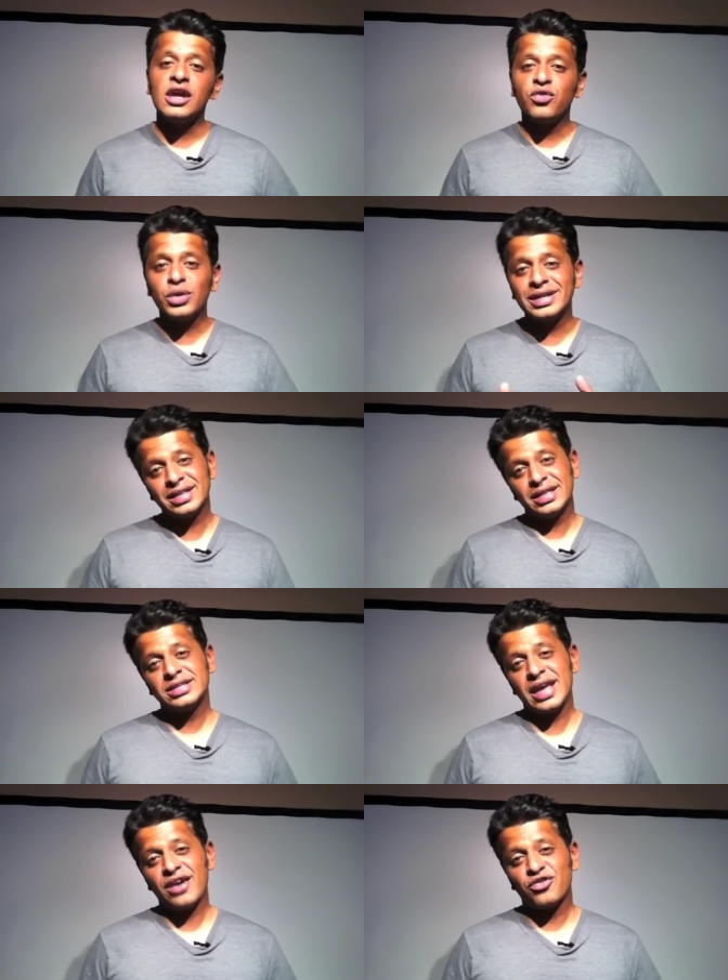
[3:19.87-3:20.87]
if we did
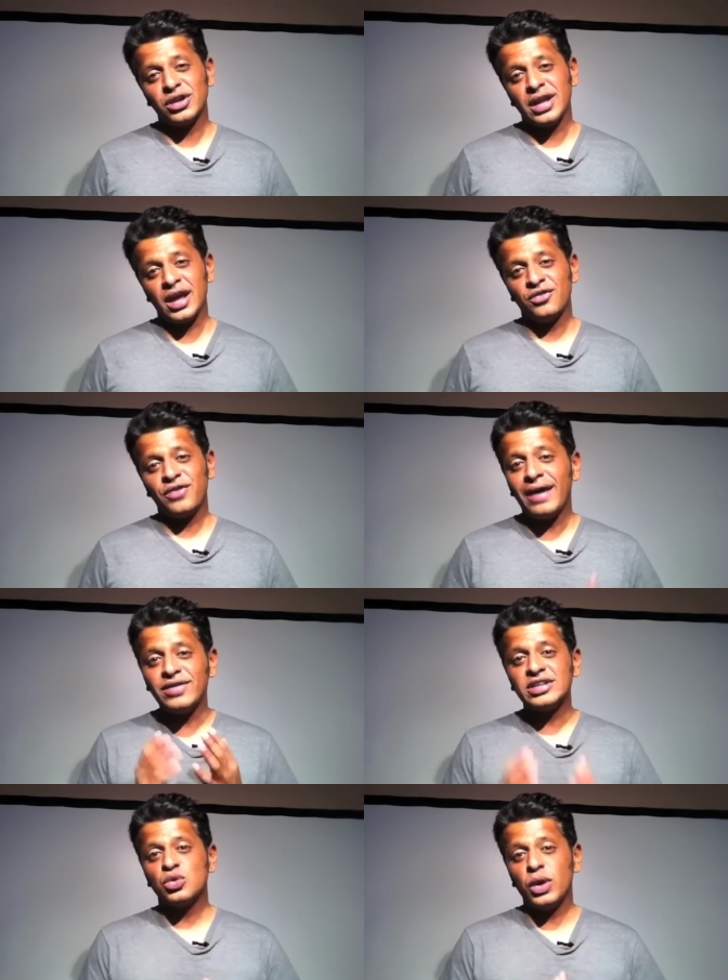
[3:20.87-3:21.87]
this every day. Five
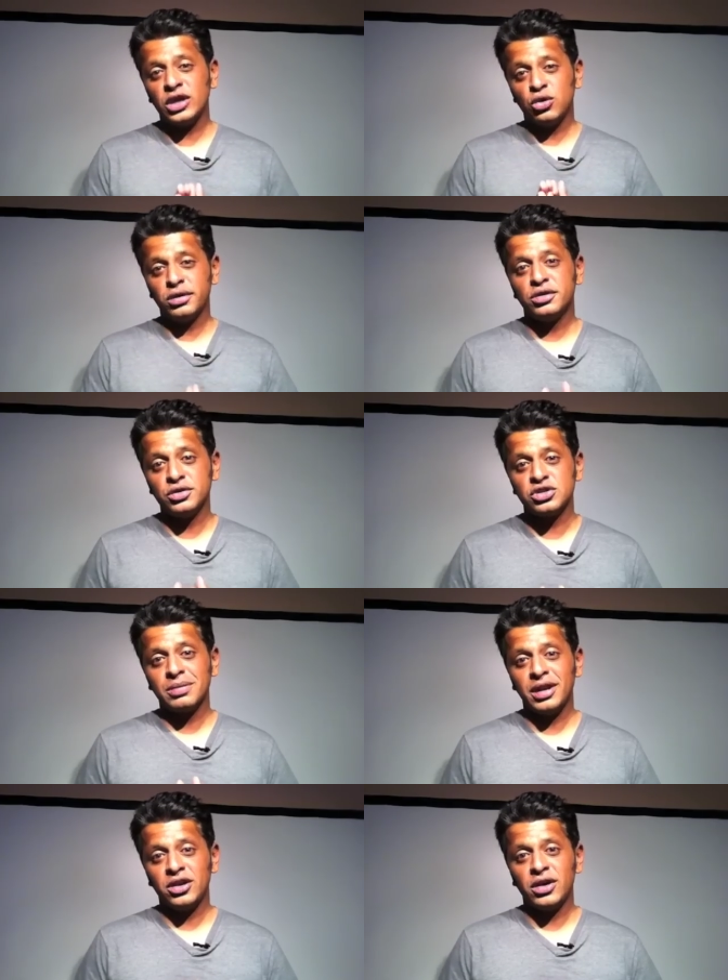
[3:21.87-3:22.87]
days a week, you introduce
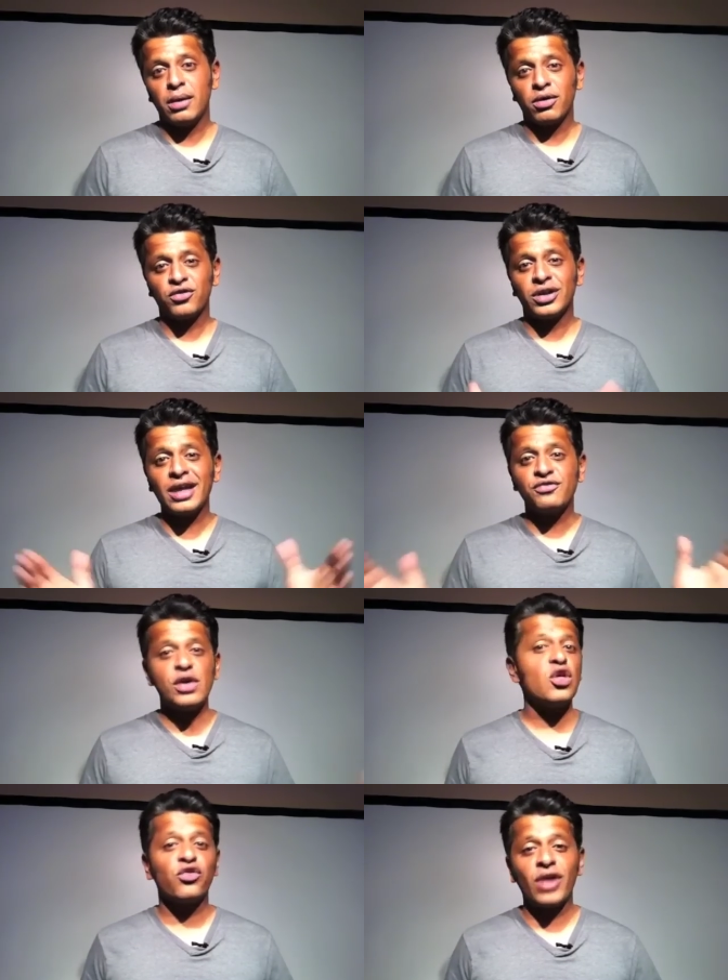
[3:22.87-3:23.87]
somebody to your network. Forget
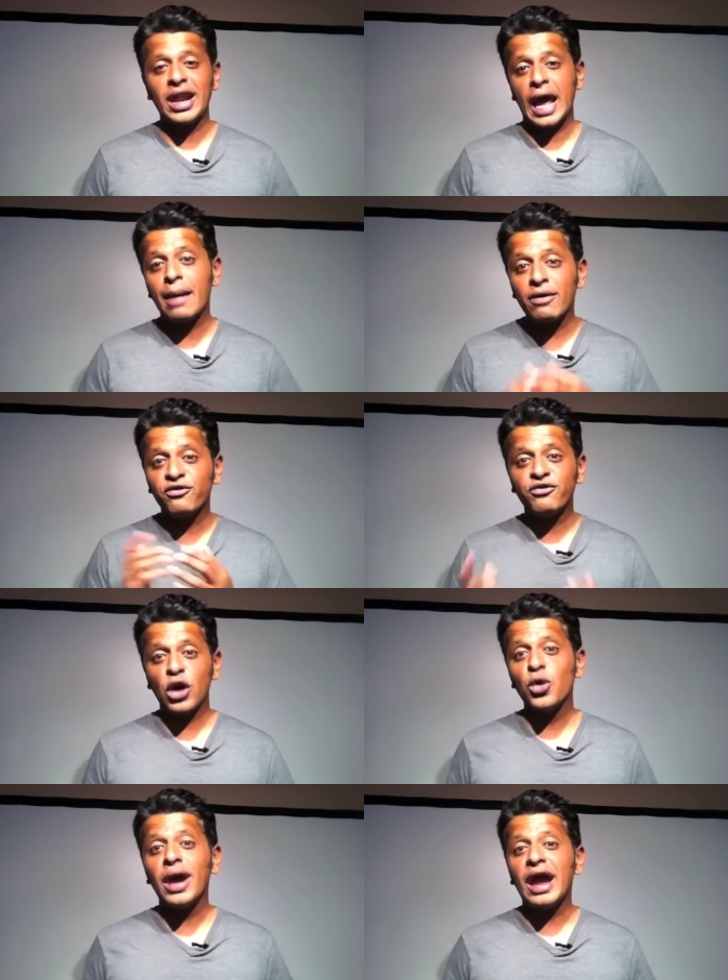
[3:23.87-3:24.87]
Follow Friday. How about
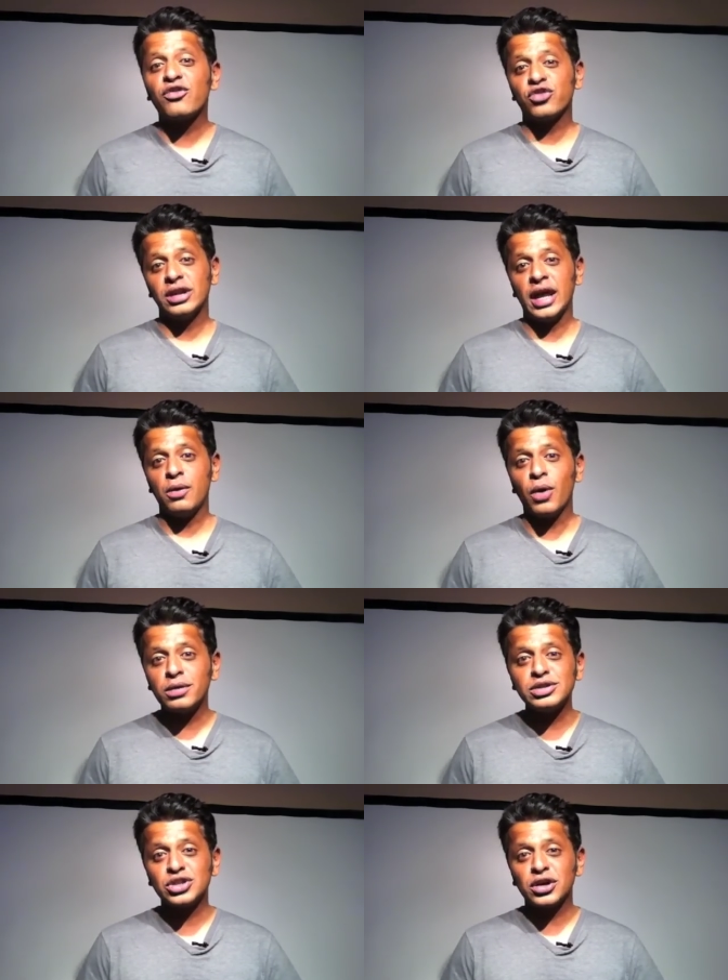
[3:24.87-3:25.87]
Follow Every Day? Why
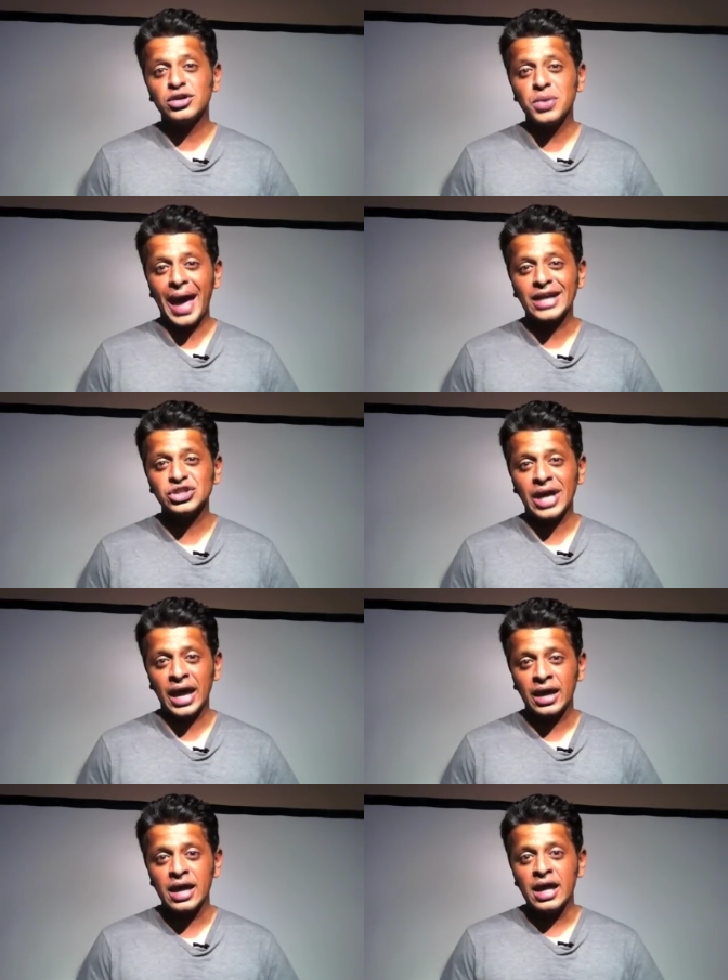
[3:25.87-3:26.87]
don't we start a new
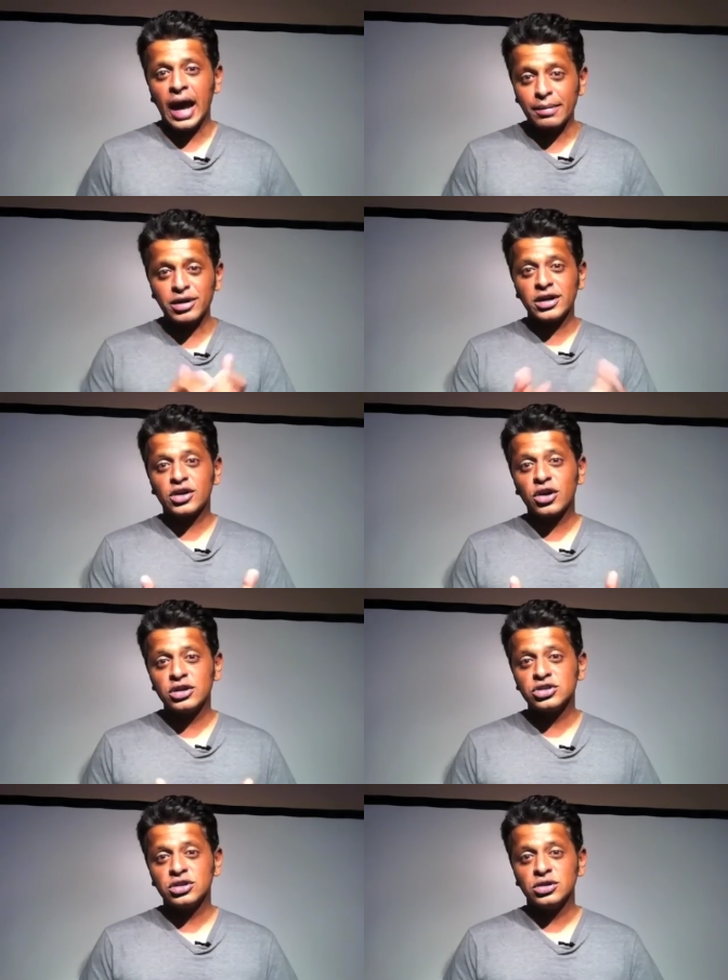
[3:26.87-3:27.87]
hashtag? I'm going to
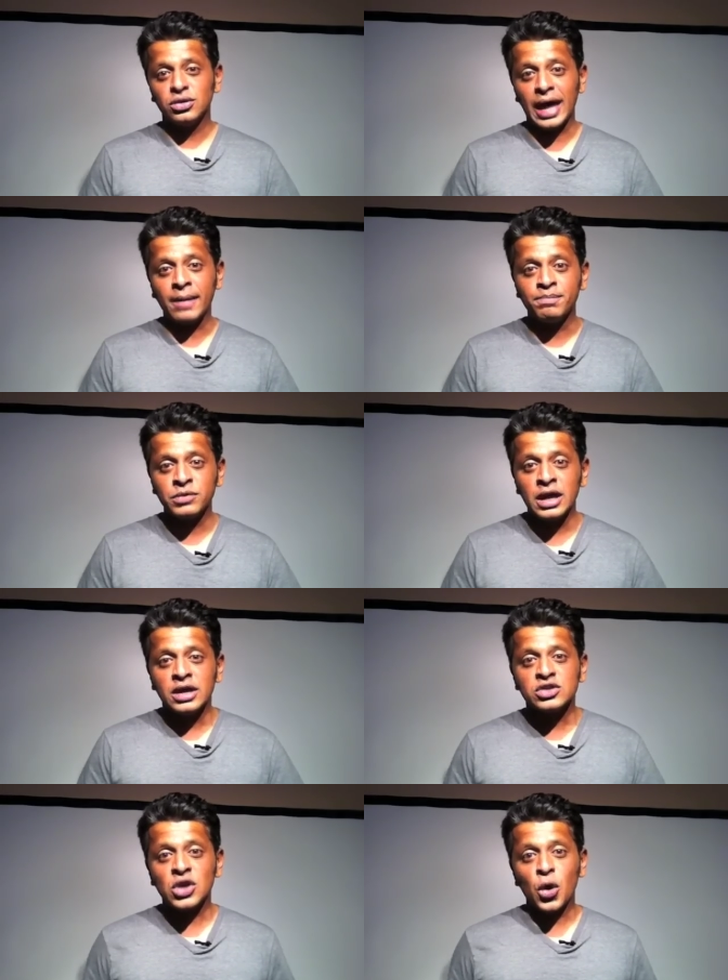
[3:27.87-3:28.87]
encourage you to do that.
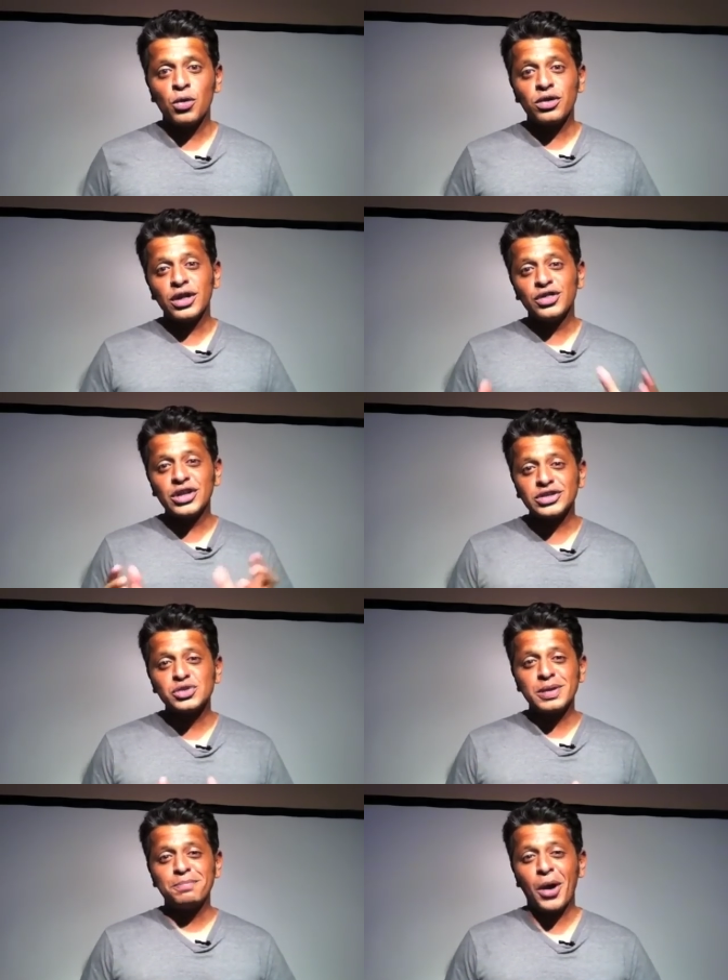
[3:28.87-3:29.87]
So, this
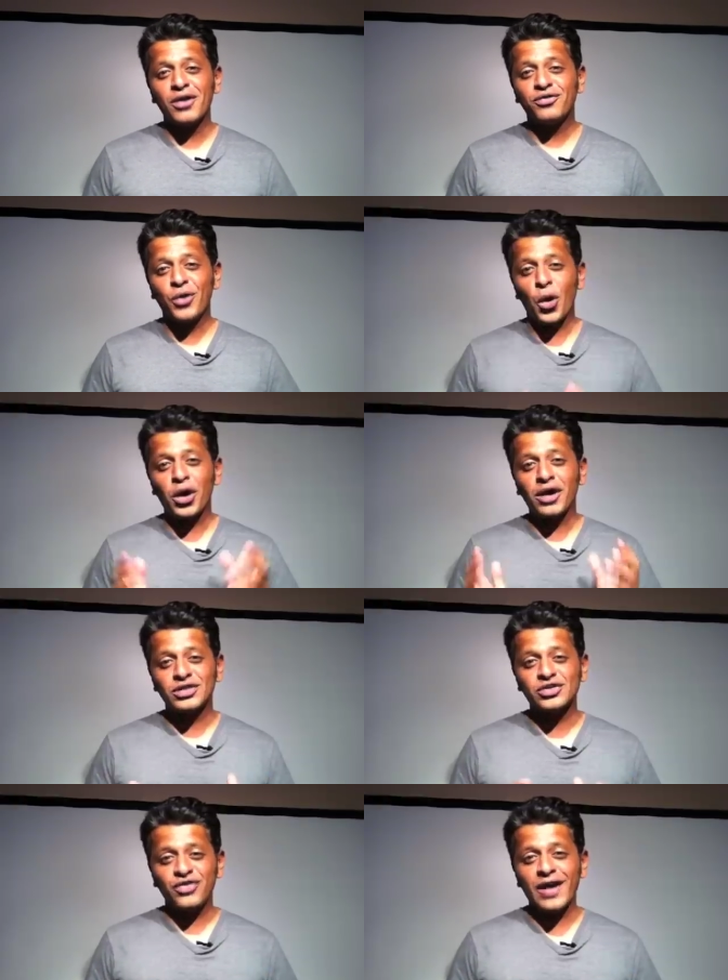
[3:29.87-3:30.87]
has been part four of
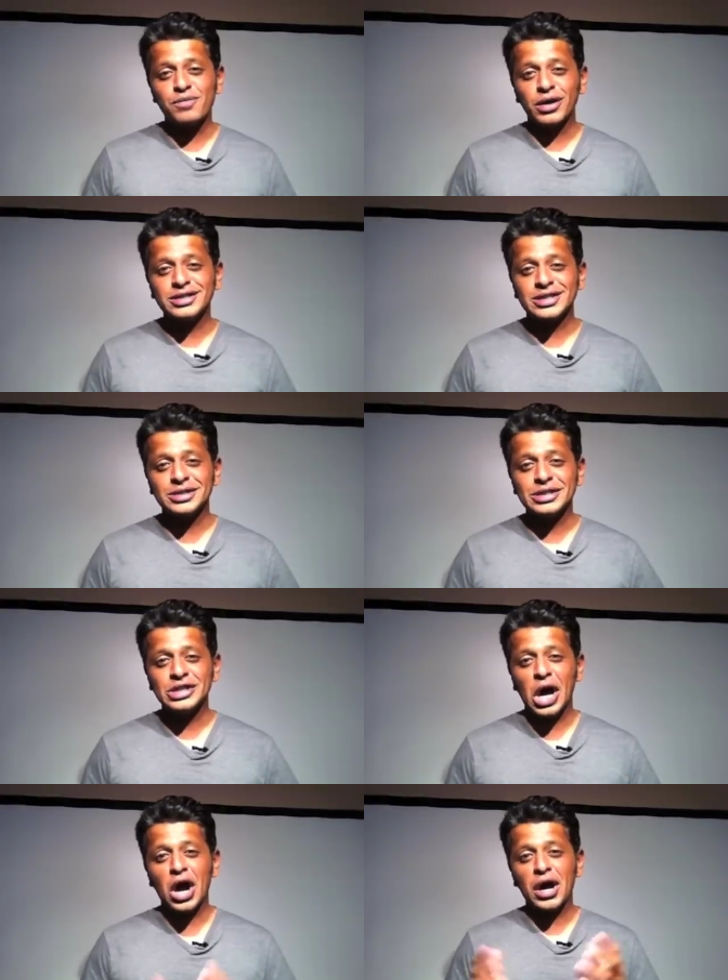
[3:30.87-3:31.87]
this five part
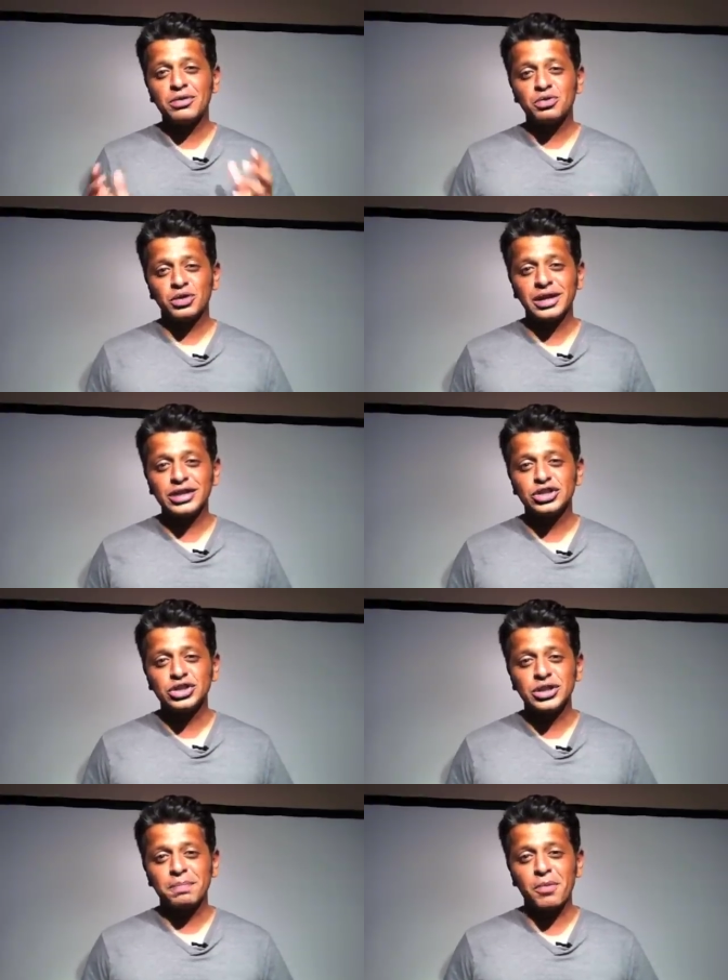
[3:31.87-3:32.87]
series on
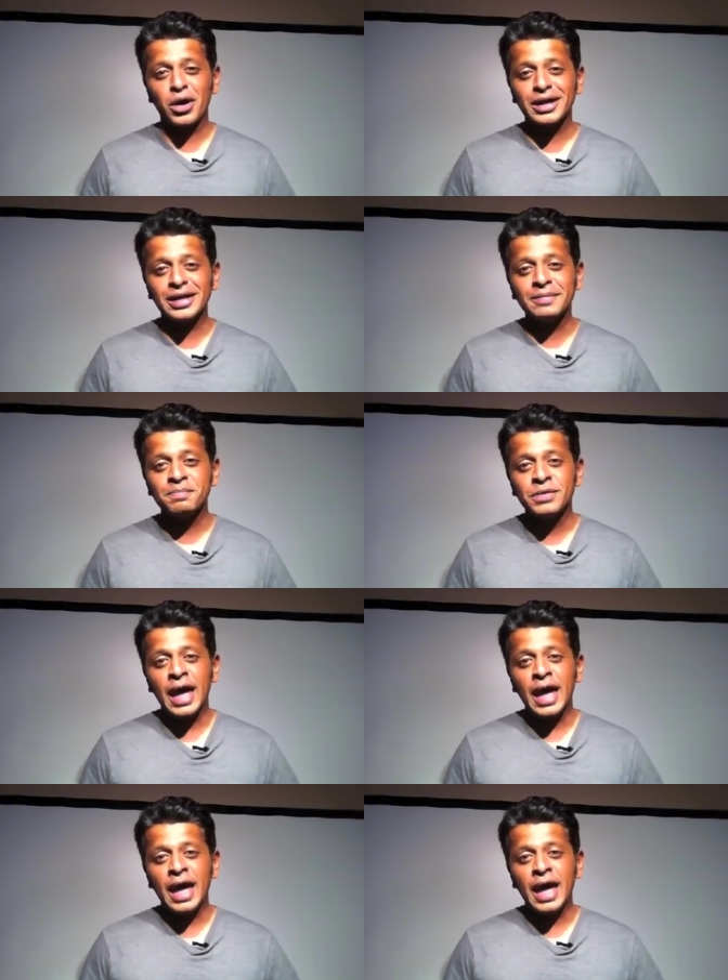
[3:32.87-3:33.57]
relationship marketing.